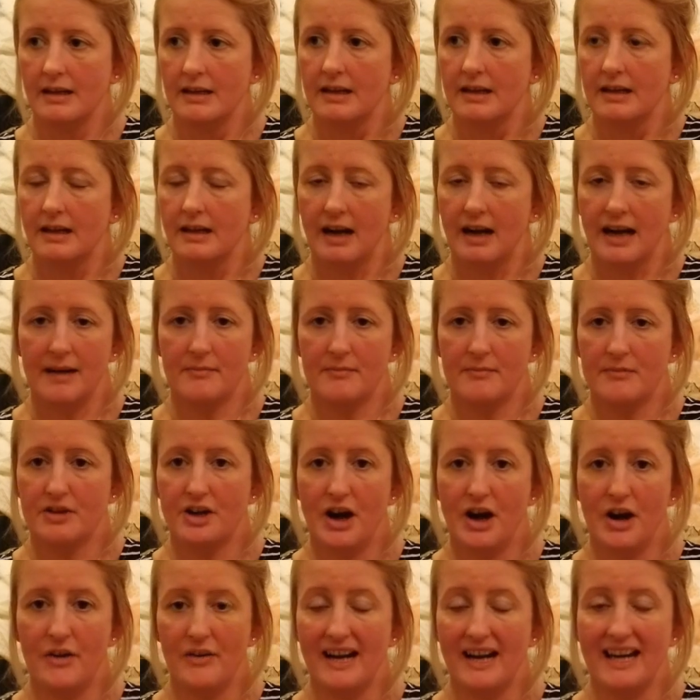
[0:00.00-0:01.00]
I am
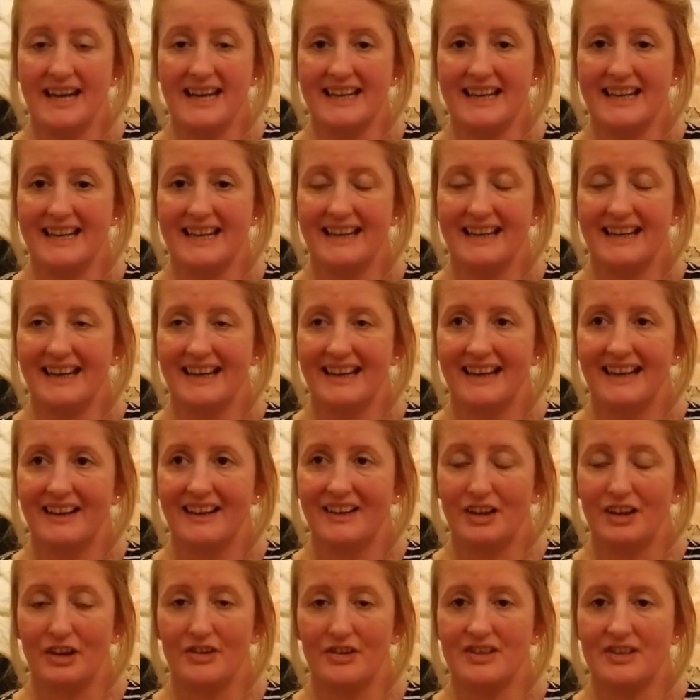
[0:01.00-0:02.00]
nowhere
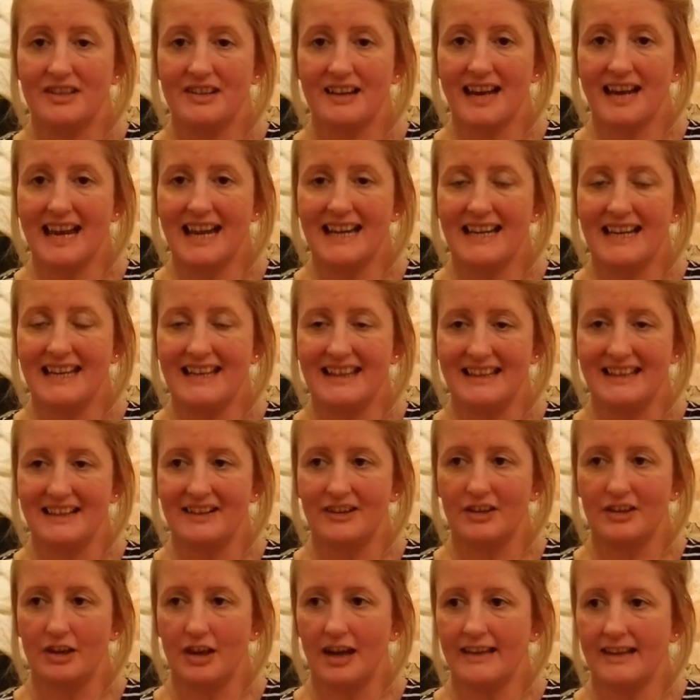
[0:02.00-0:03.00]
close to anything
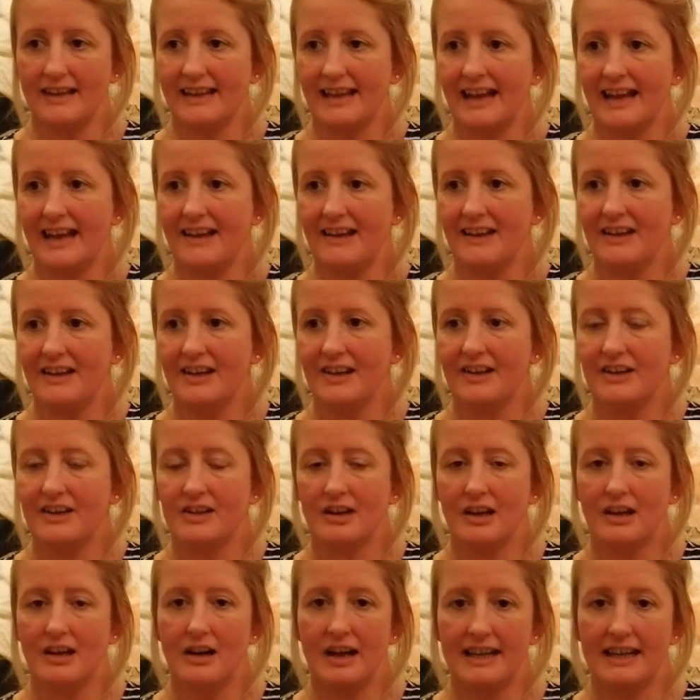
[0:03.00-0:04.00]
like that. You
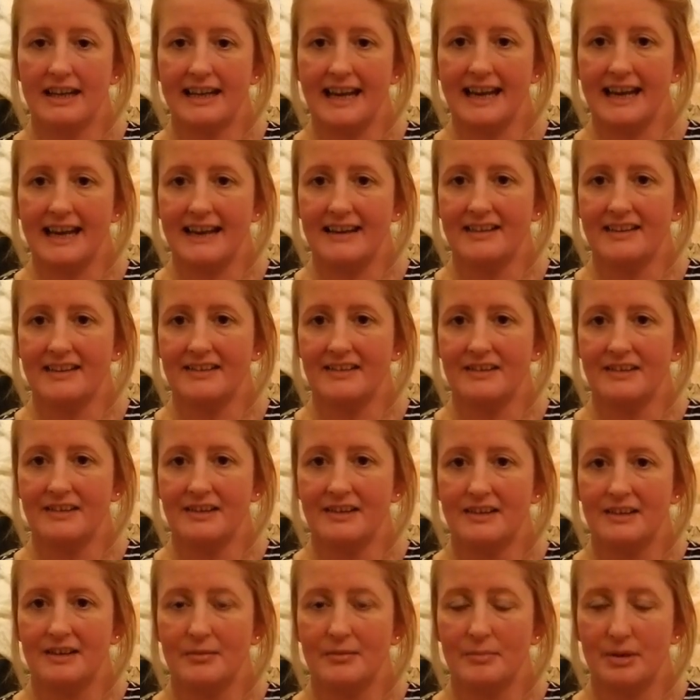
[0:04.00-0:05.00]
know, I can
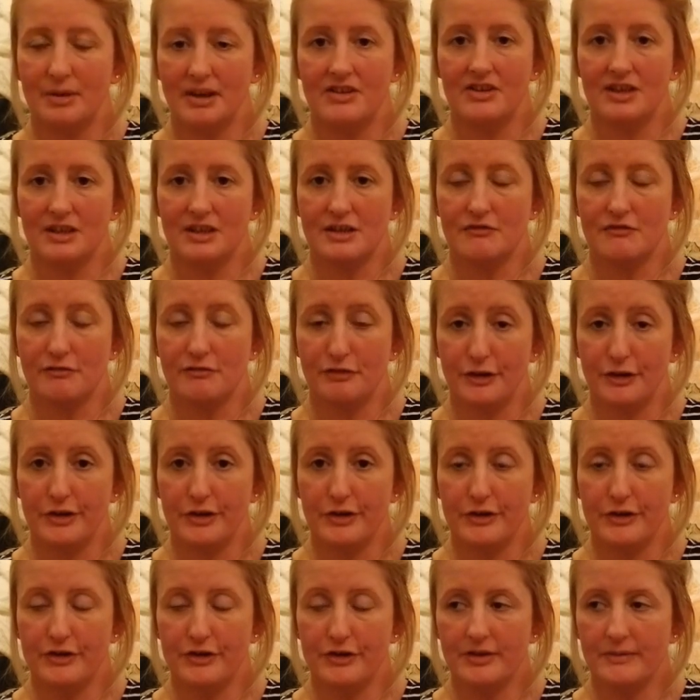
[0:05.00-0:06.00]
purchase
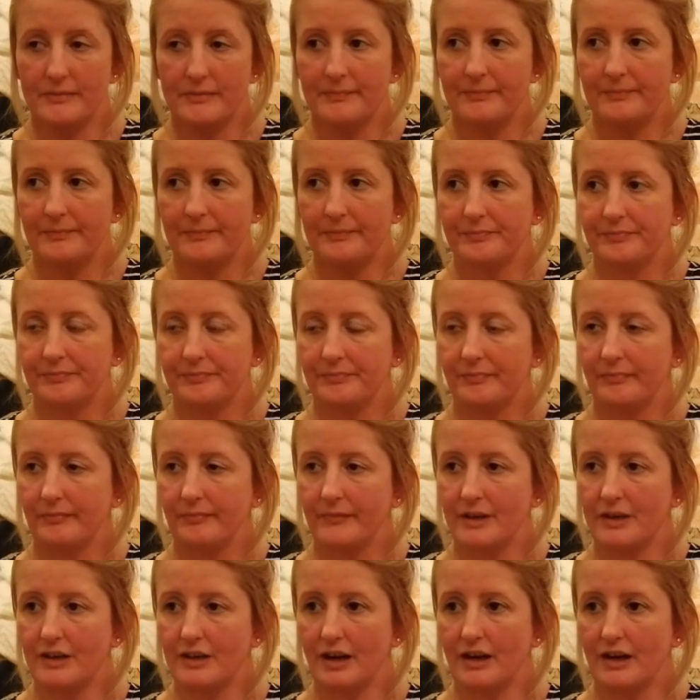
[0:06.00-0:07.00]
food.
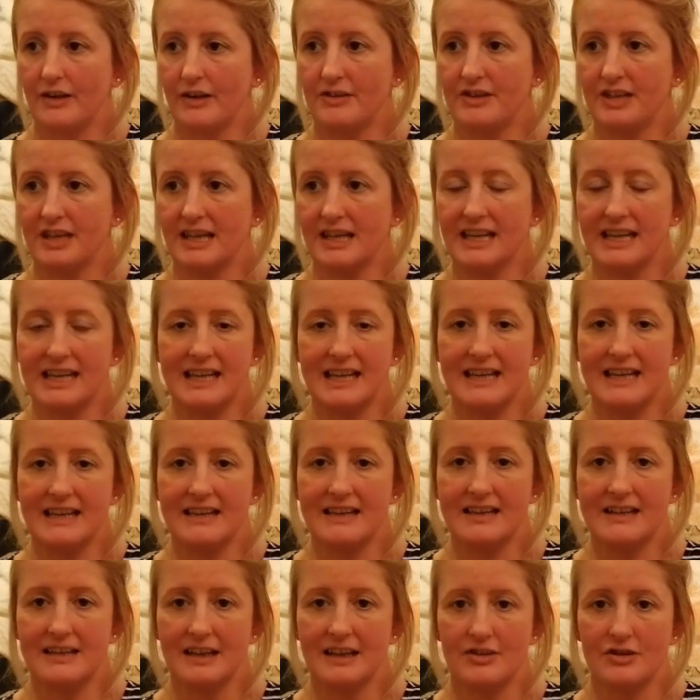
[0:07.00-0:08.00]
You know, TE
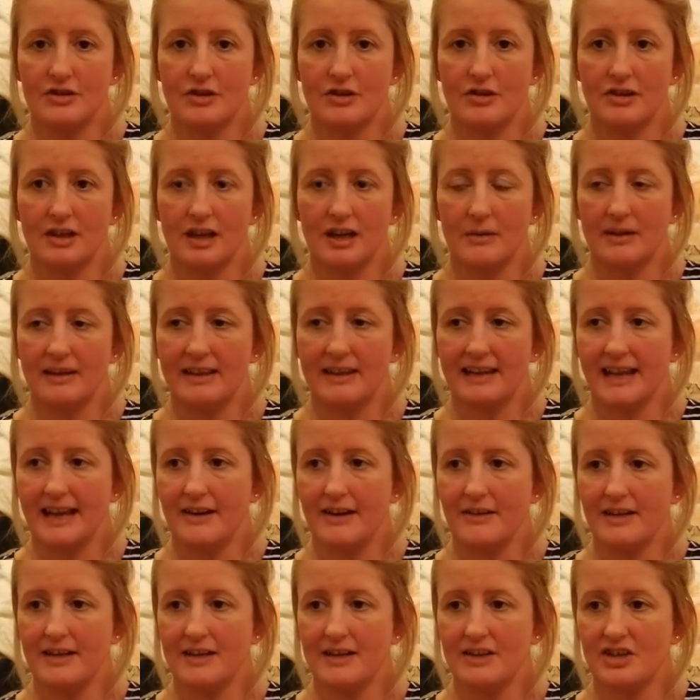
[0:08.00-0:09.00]
does not go
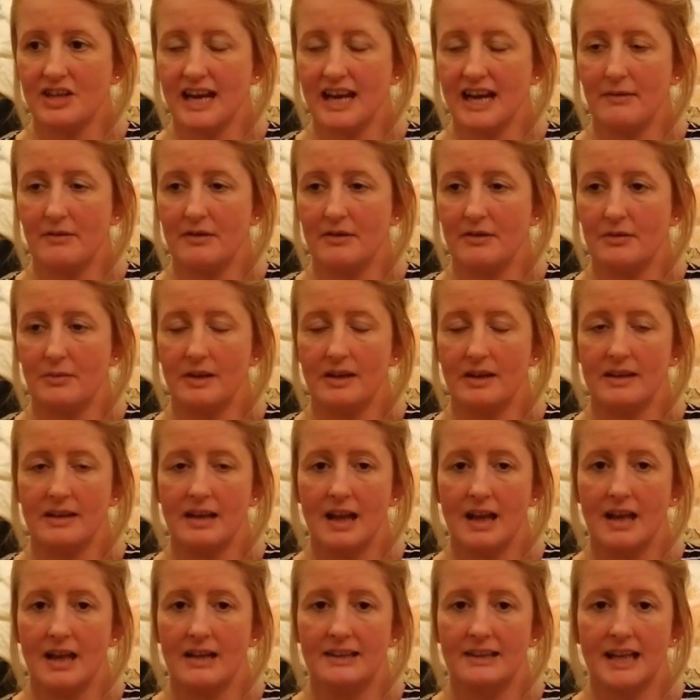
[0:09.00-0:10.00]
without. He's showered with
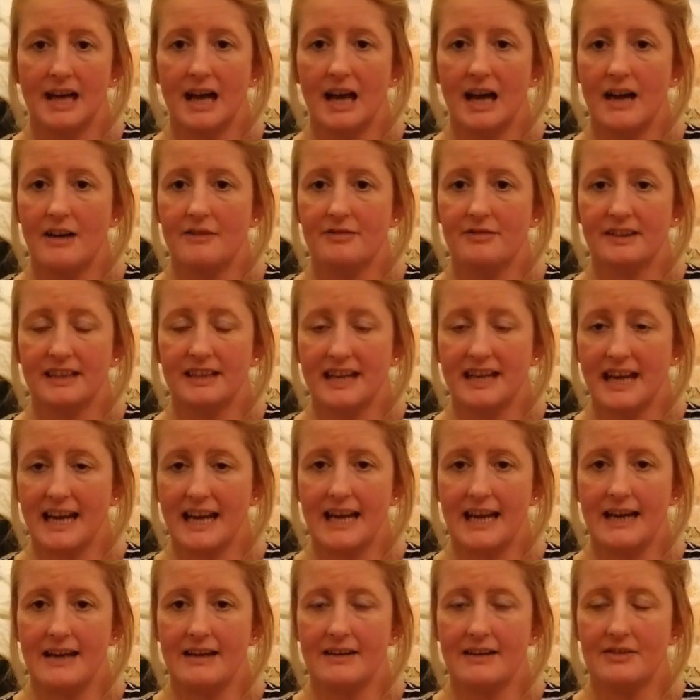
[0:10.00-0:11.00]
love and
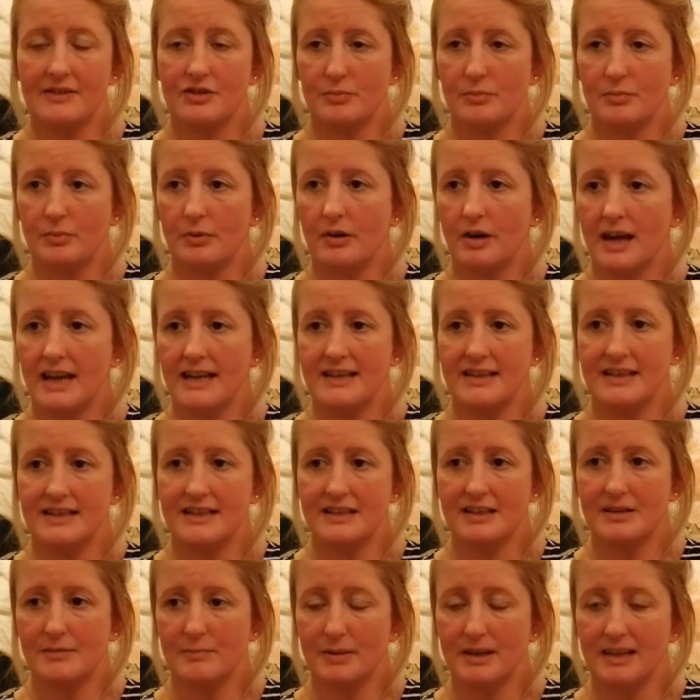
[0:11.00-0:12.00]
care and support and
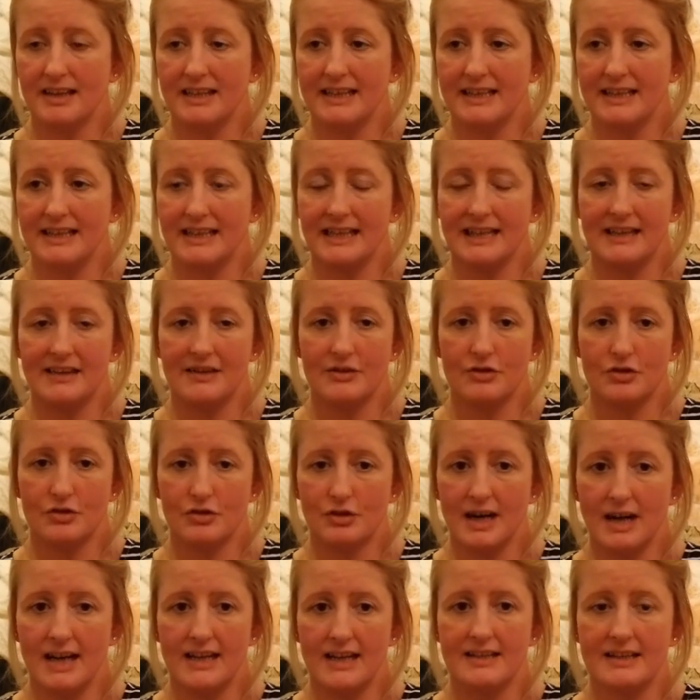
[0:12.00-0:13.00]
stability and
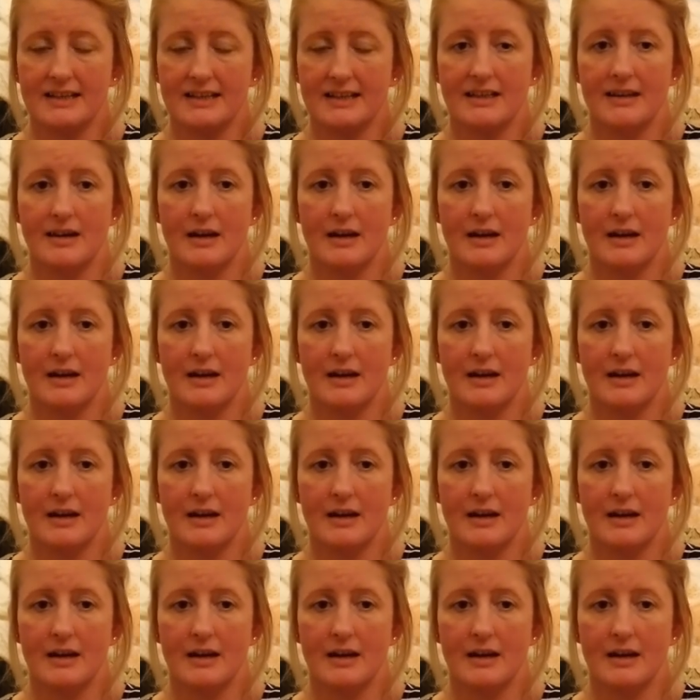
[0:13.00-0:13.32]
trust and,